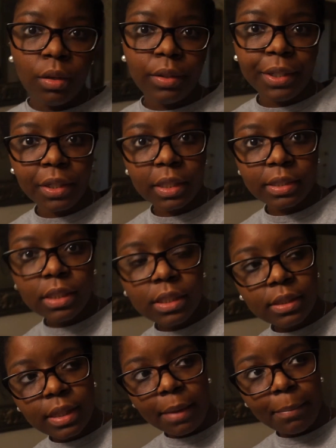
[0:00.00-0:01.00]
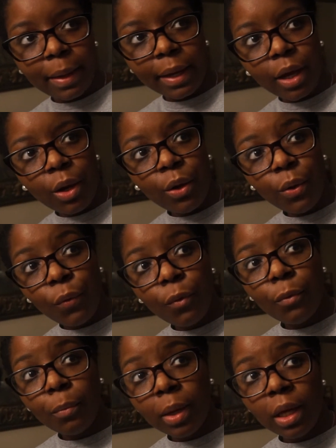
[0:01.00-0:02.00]
Alright, you guys, I just got back
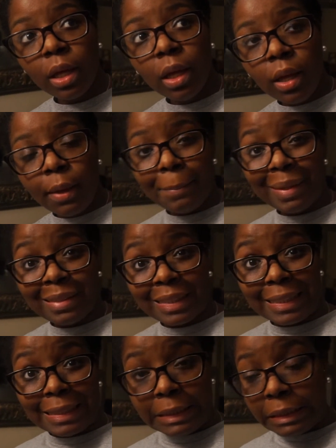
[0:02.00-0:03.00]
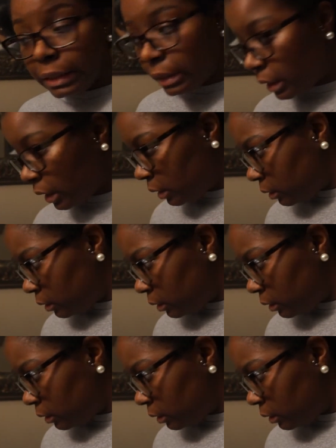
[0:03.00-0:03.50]
home, about to eat.